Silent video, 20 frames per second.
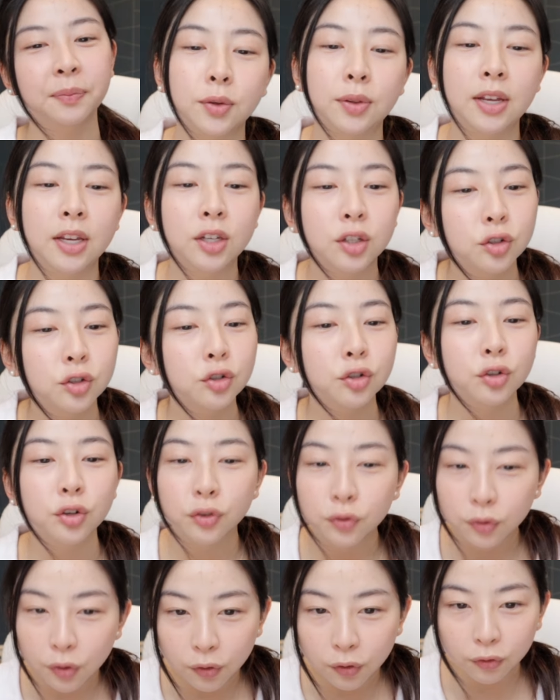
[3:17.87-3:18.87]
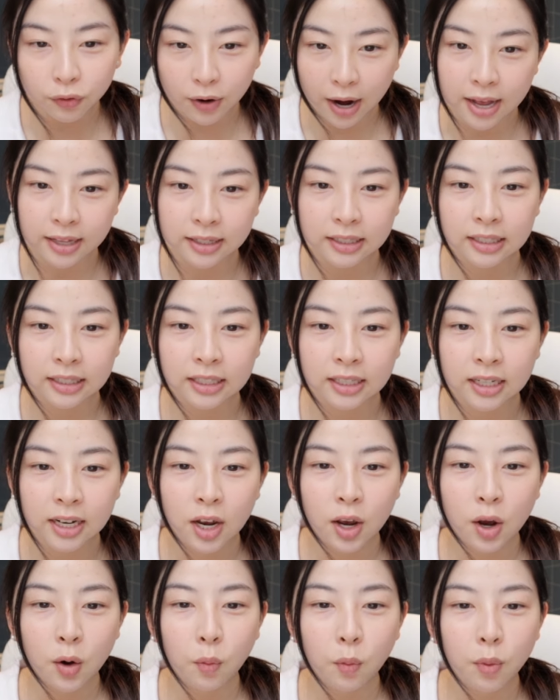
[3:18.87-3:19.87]
So these truthful friends
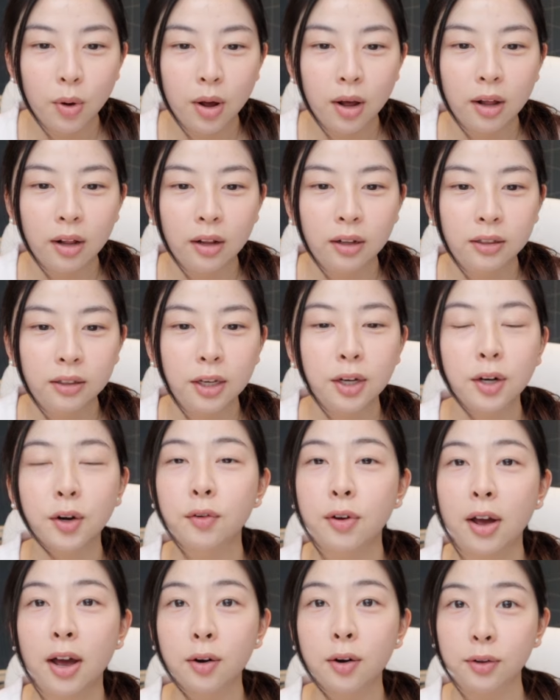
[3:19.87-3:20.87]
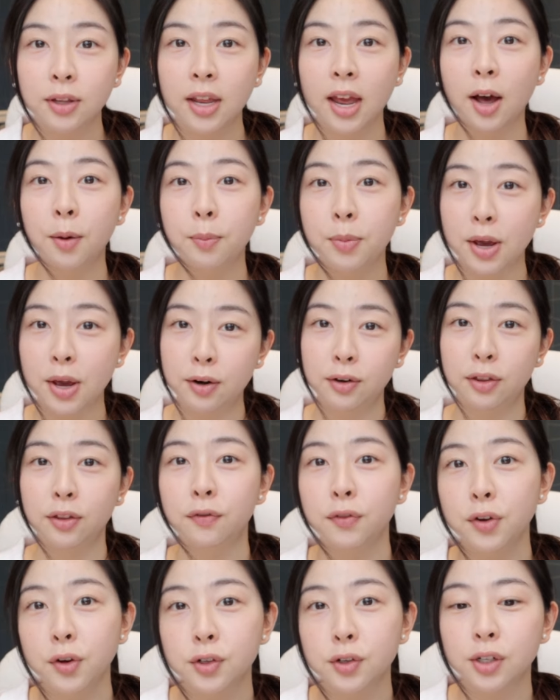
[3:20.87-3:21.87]
will, you know, not only help you out in the
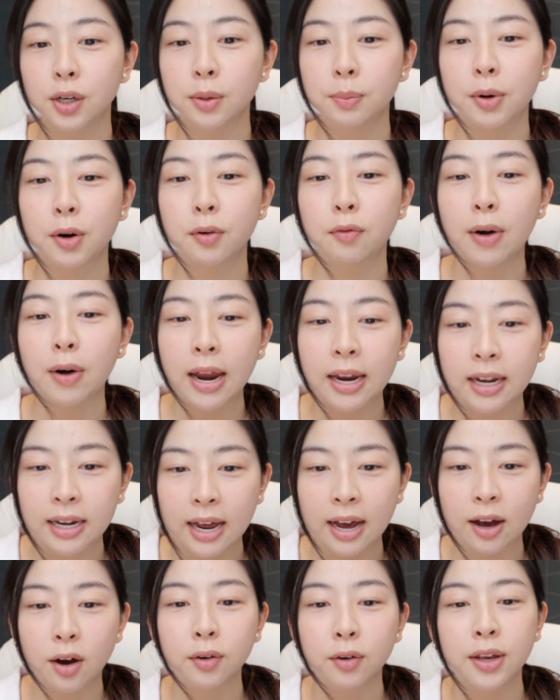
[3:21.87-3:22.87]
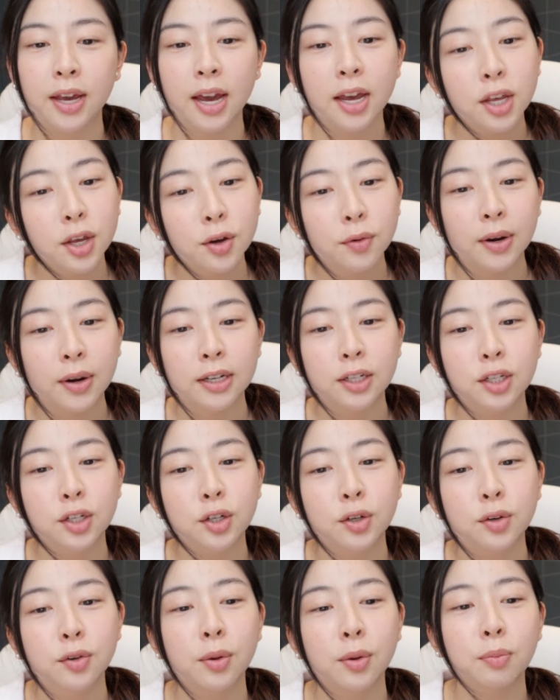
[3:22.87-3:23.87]
future, but right now get you
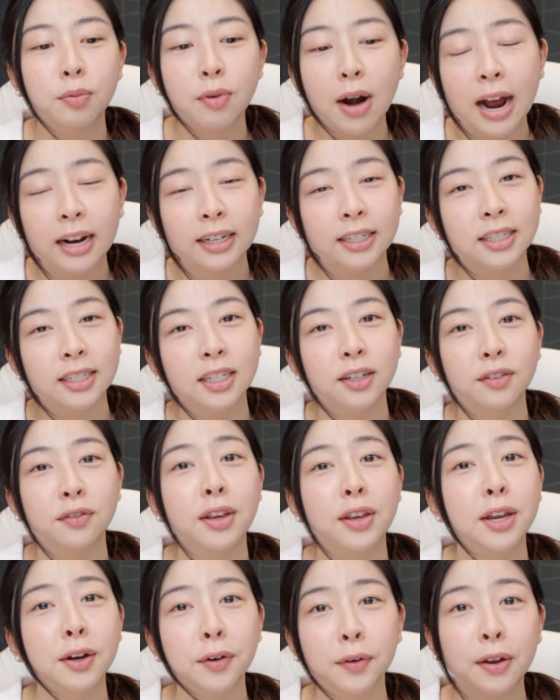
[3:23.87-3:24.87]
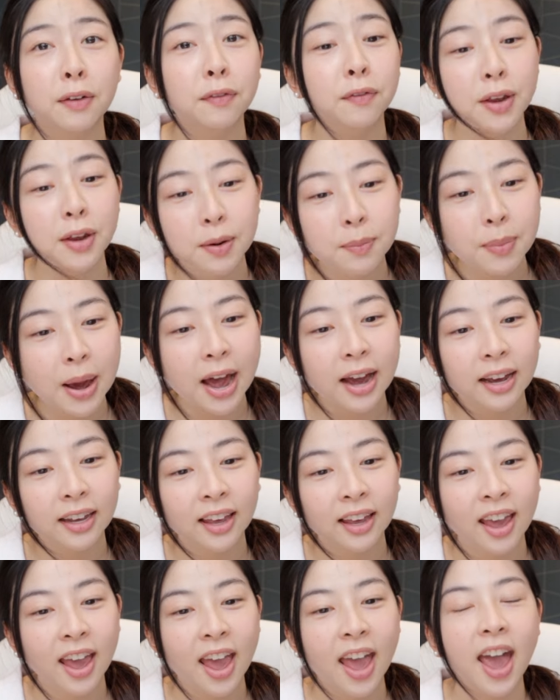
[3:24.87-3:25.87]
into the practice of hearing
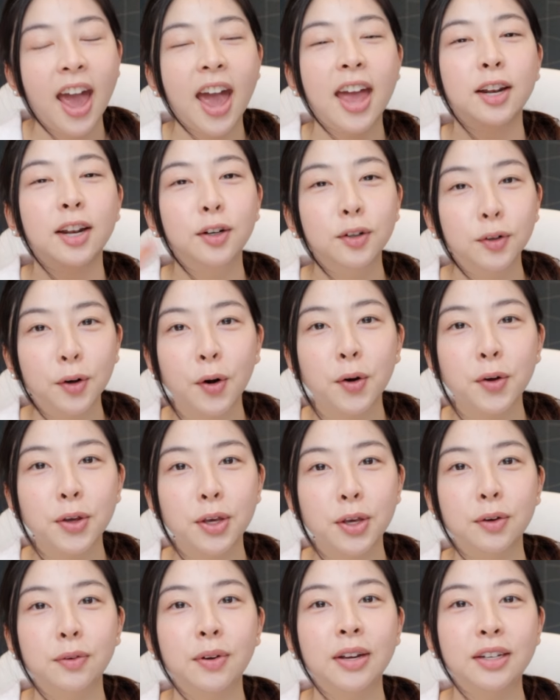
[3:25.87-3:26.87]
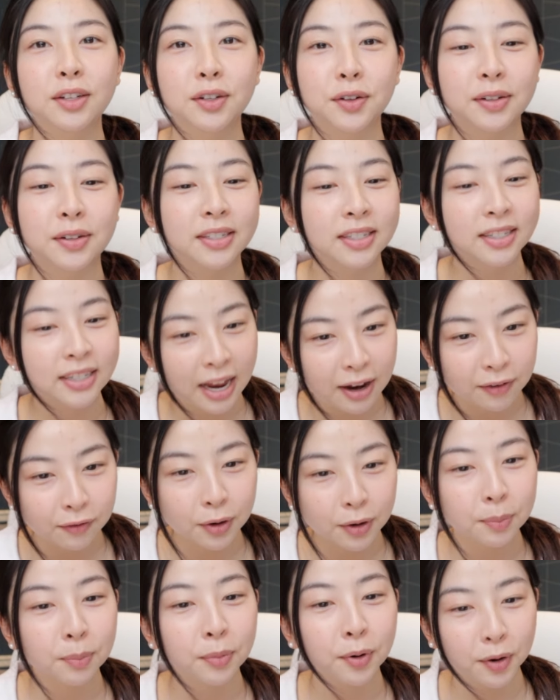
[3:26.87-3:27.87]
feedback and grow you into a
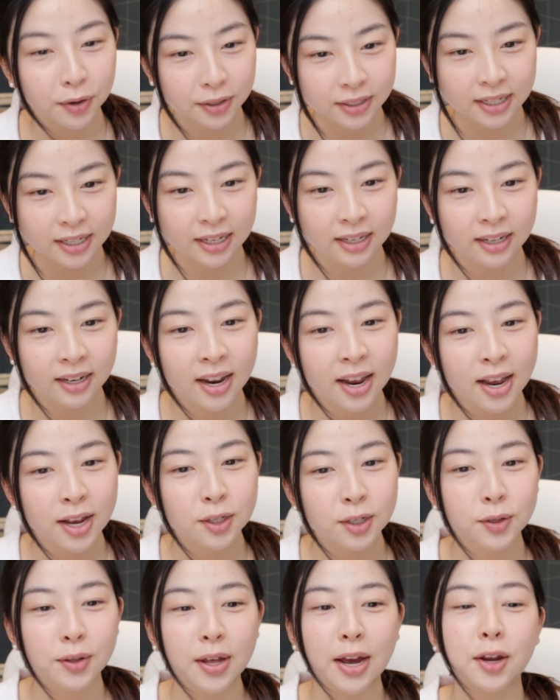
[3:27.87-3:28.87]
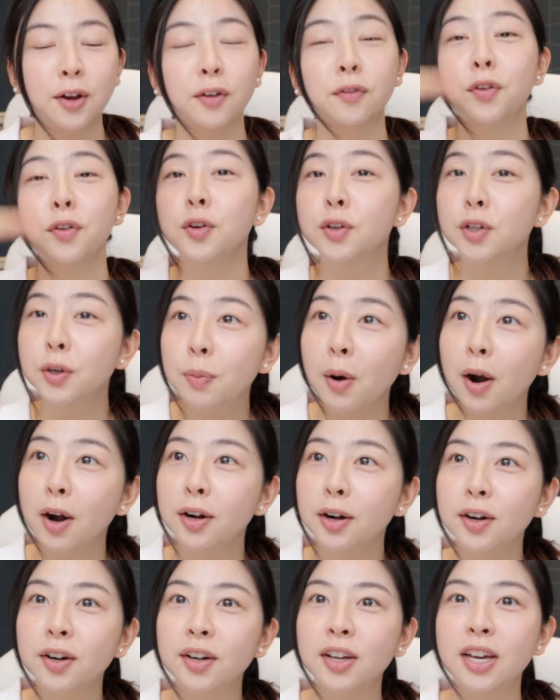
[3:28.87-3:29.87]
safer person so that your future
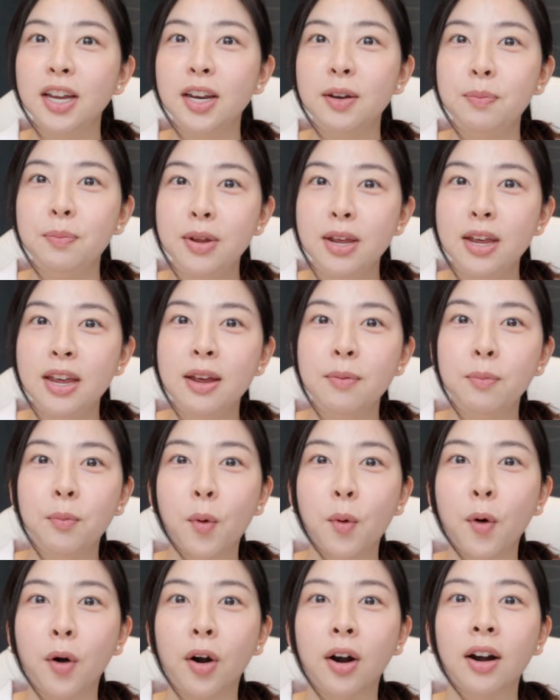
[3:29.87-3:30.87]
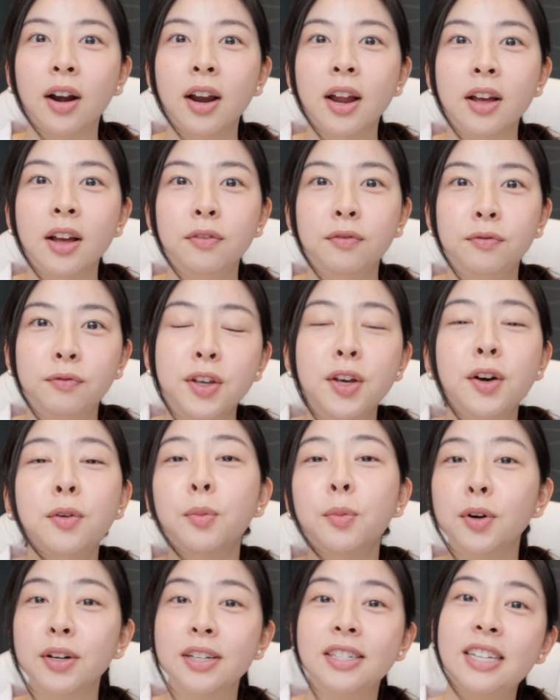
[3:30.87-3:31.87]
partner could be more, feel
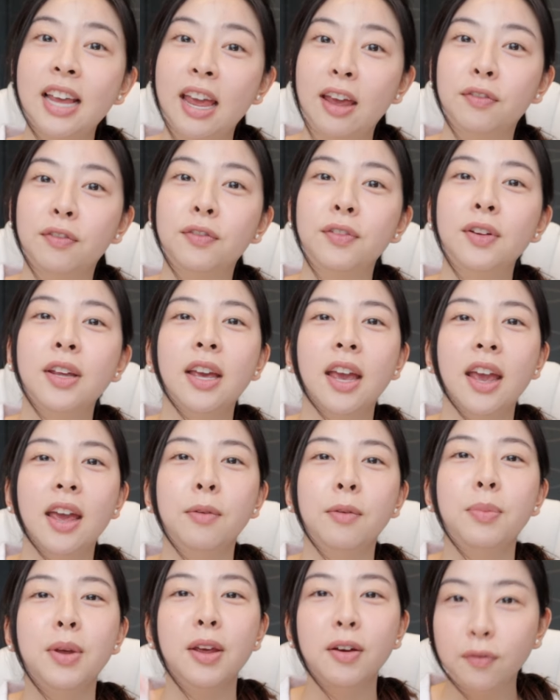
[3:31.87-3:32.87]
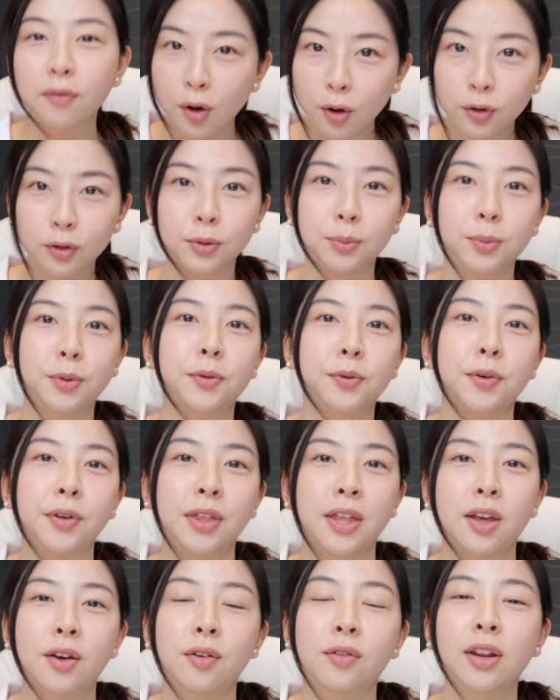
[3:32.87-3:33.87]
more safe in being vulnerable
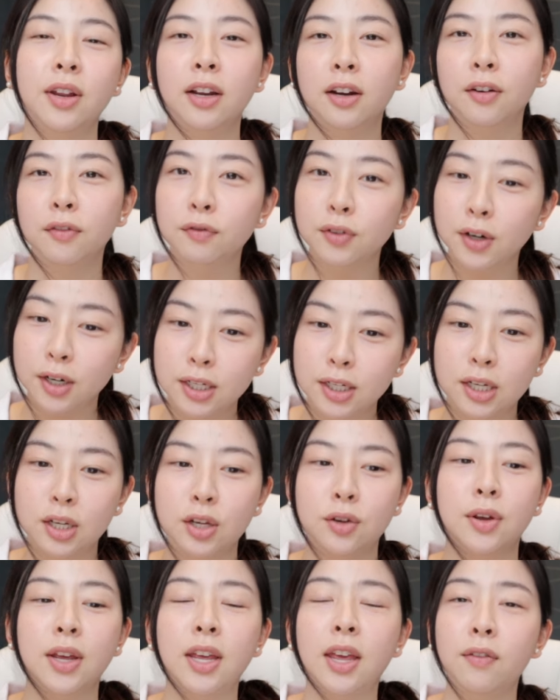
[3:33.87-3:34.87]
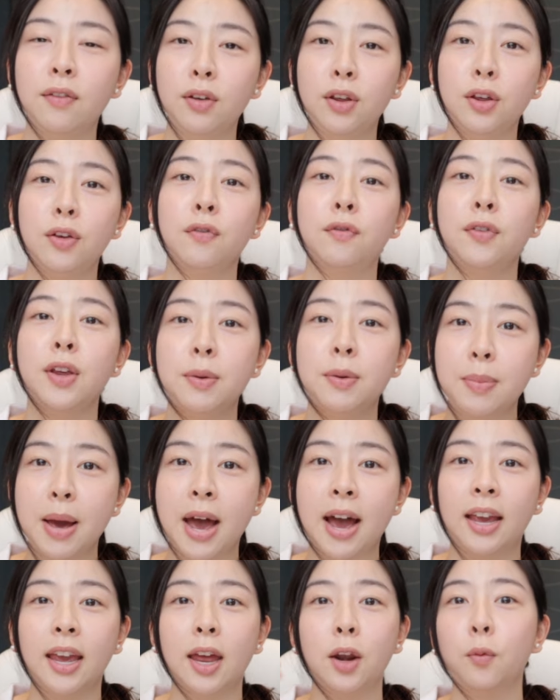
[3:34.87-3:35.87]
with you in confronting you and giving you
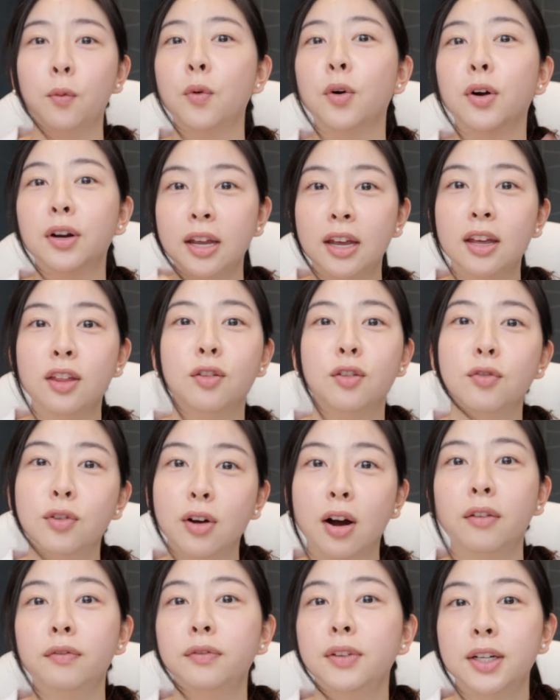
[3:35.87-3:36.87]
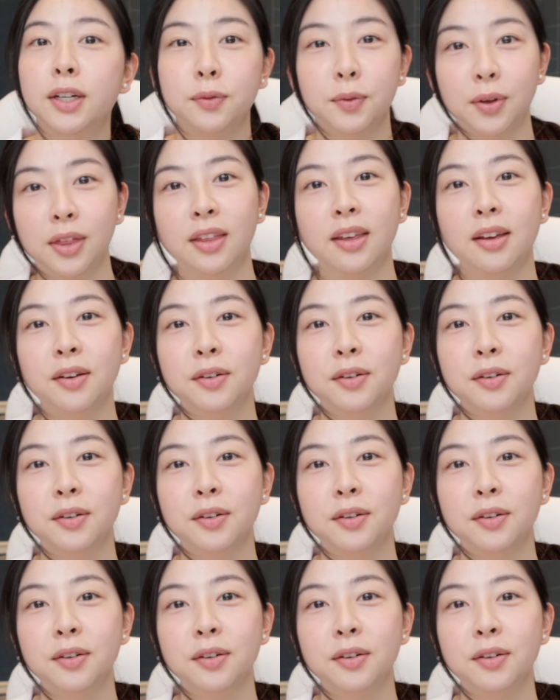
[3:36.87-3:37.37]
feedback and working through conflict with